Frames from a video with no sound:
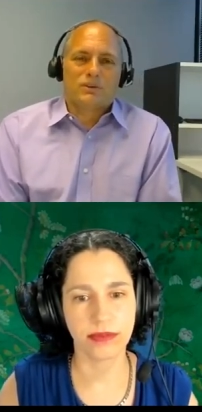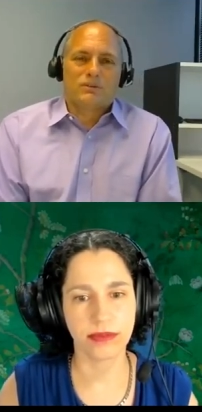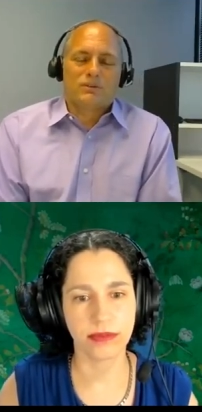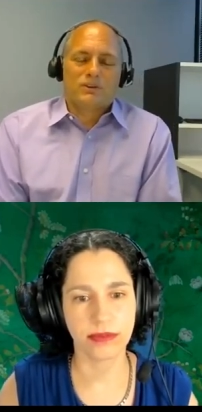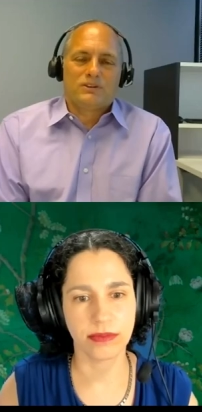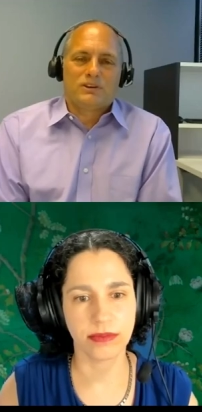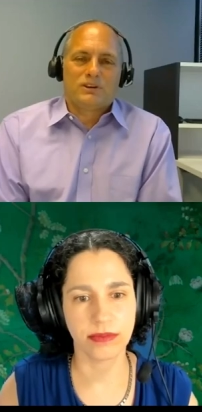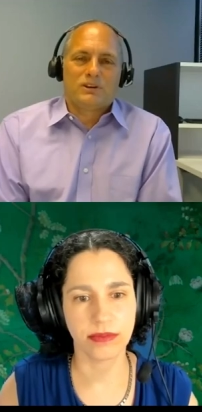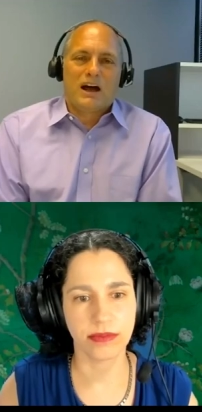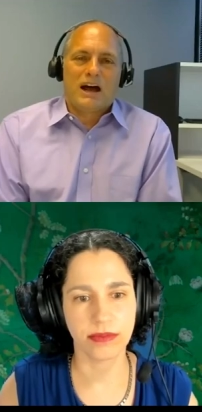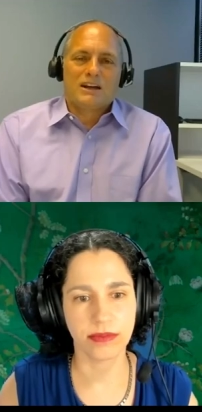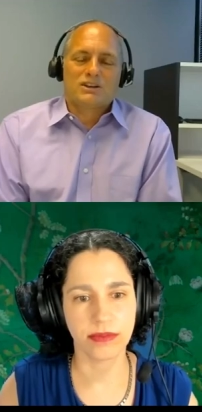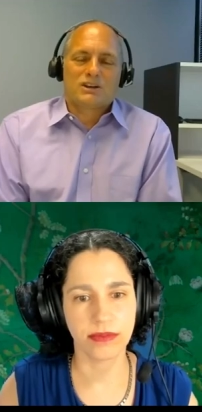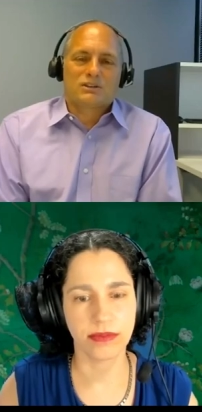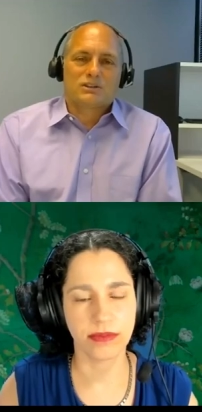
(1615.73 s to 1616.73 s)

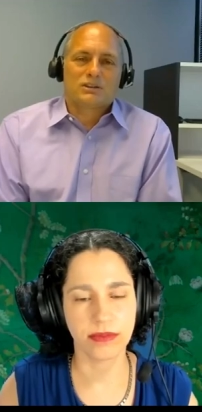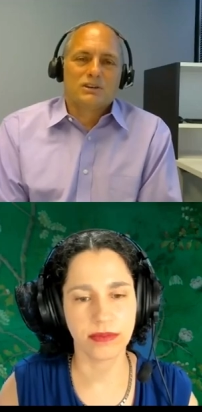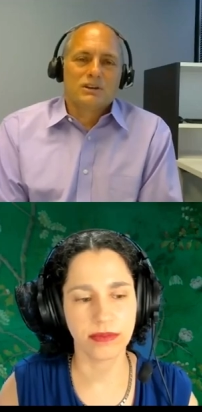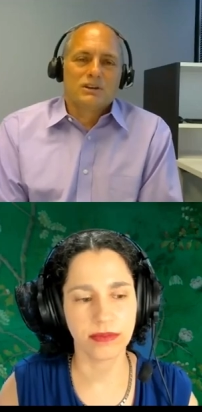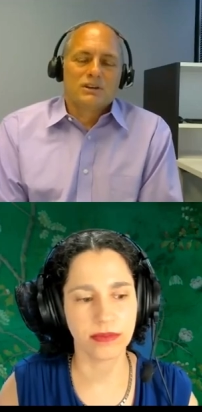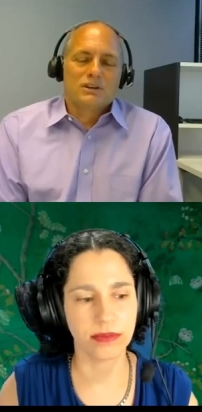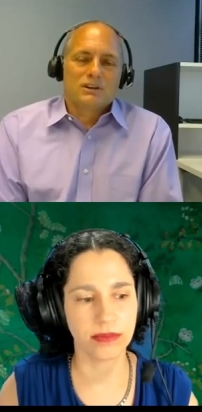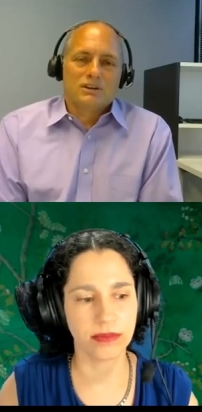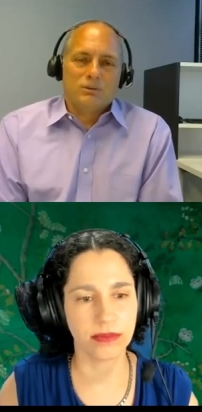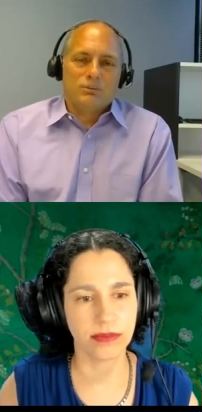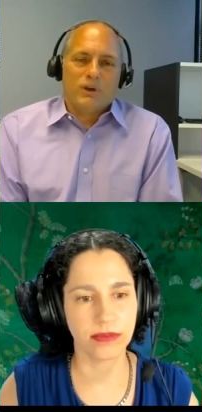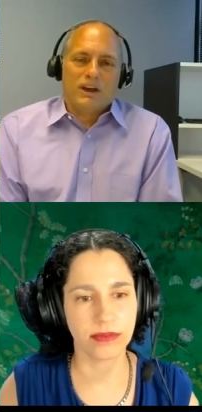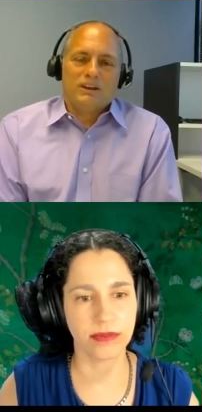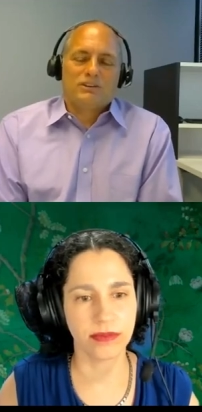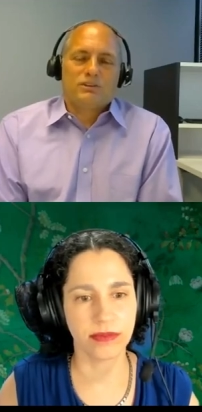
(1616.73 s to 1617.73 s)
Speaker 1: physiologically
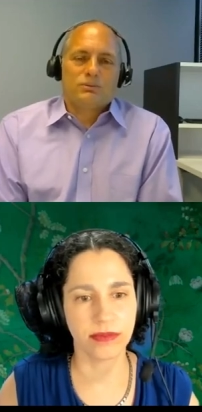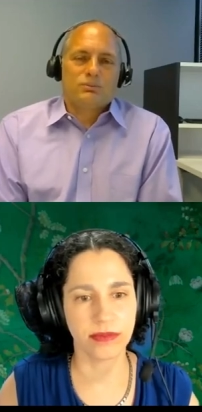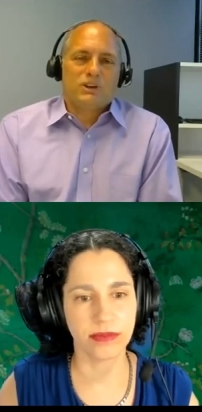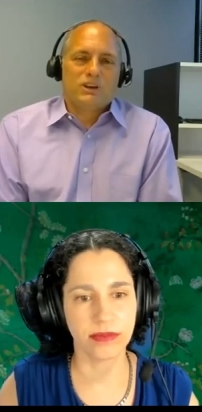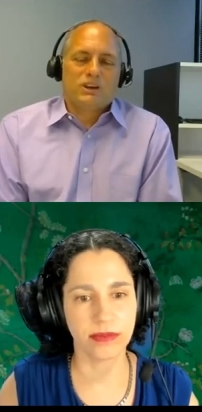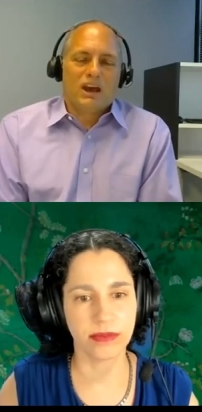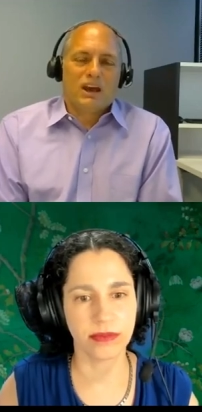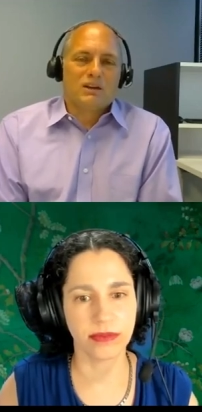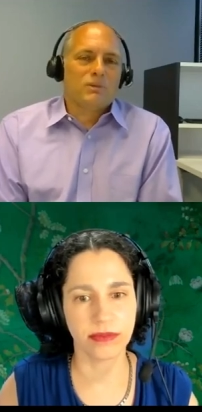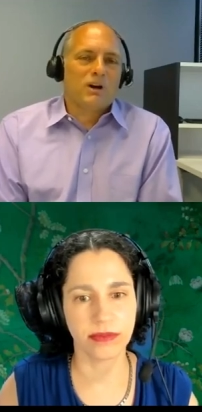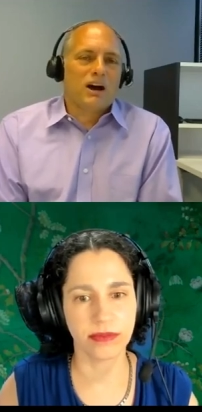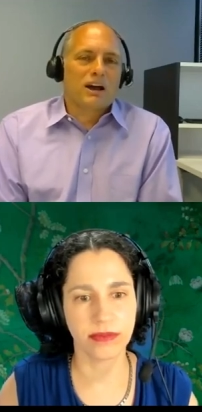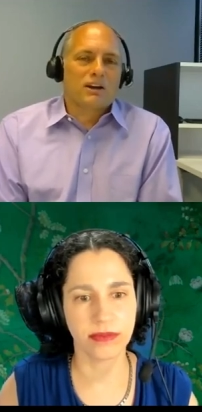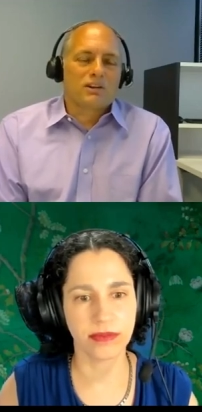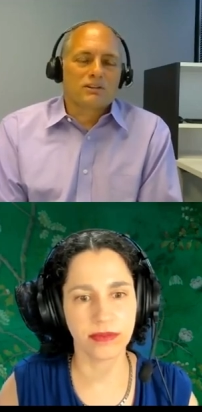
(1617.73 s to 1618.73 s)
based P K
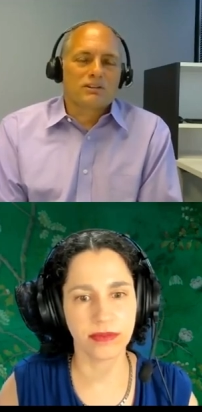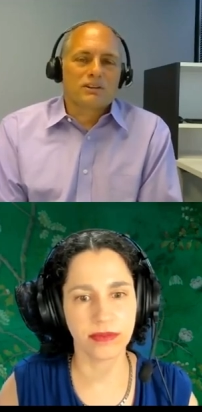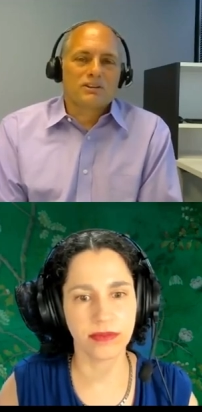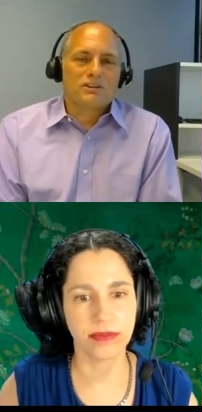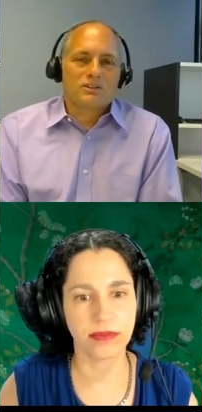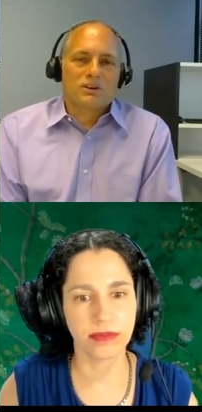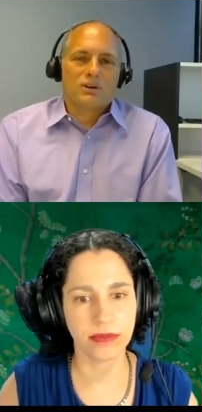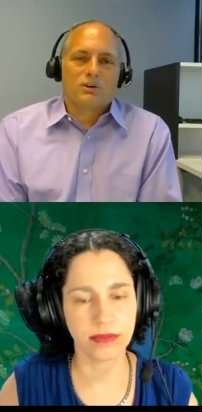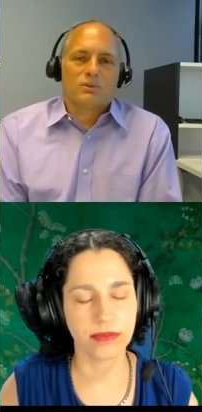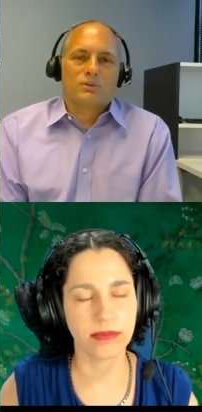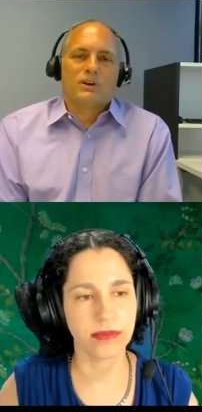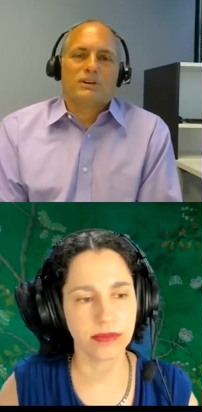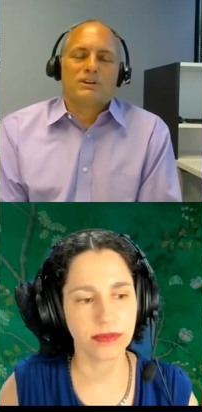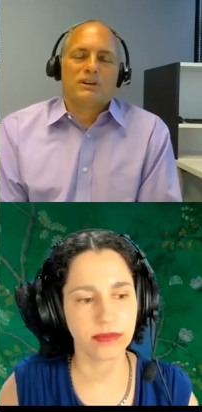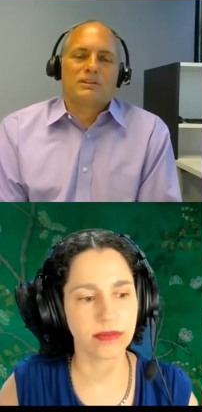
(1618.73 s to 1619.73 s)
models. And so,
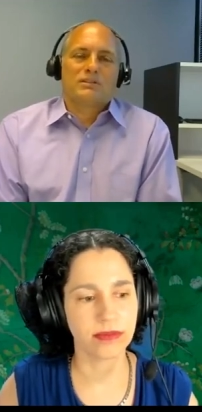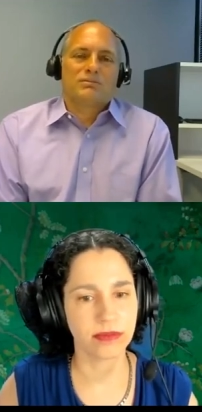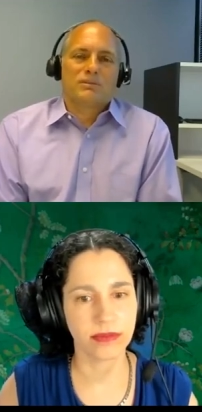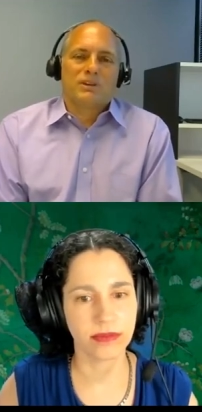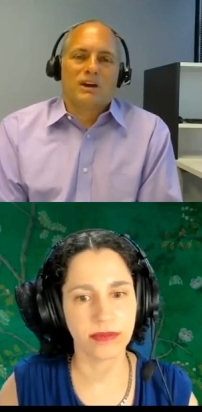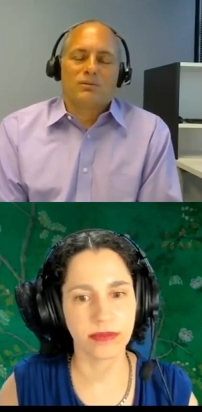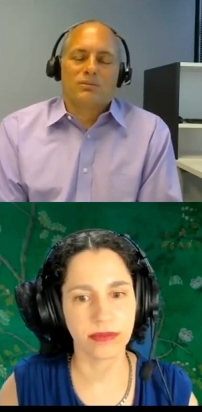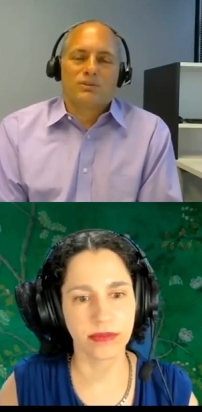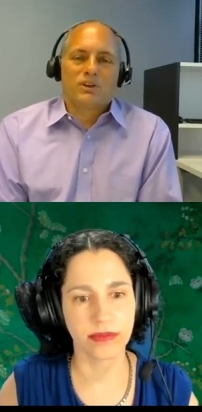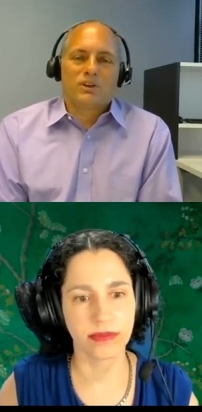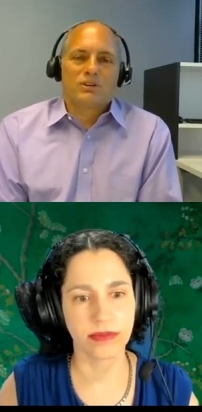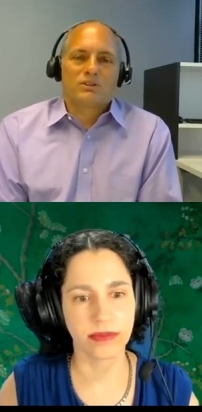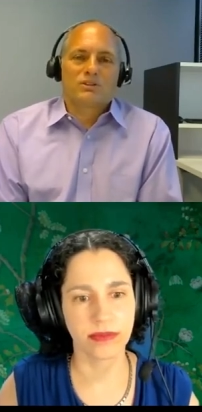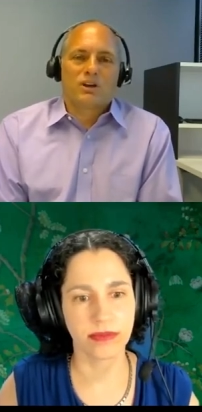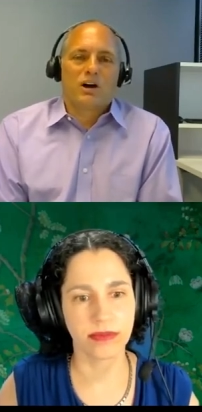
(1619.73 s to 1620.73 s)
and I, you know, so
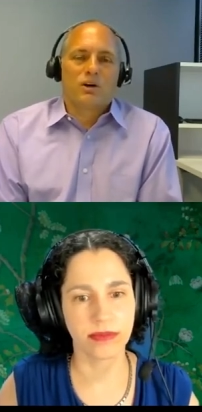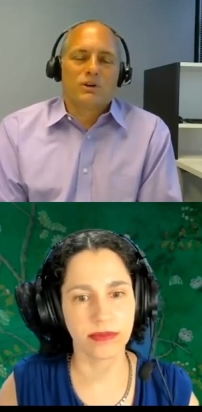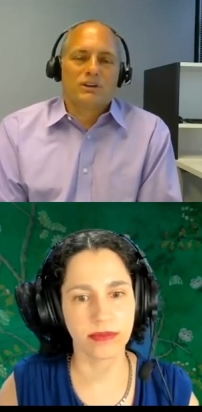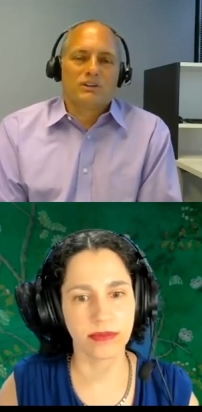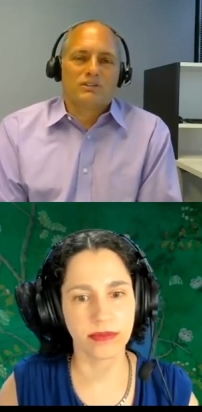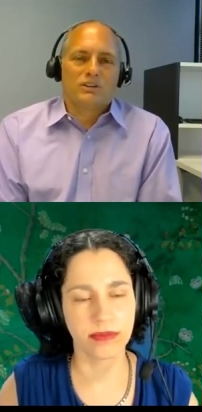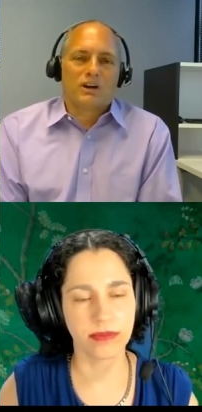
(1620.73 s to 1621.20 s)
there's always